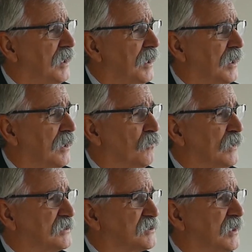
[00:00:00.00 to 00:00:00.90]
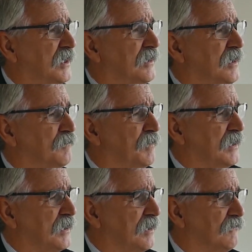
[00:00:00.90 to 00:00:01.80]
We're seeing them
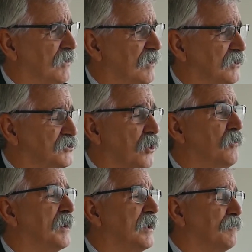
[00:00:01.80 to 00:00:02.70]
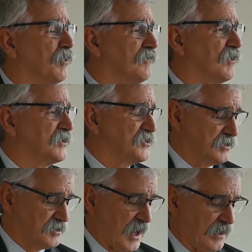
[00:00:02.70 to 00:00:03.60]
being given so many
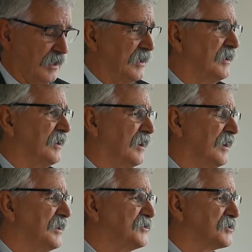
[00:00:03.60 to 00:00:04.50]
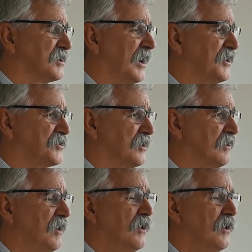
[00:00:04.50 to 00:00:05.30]
privileges in legislation.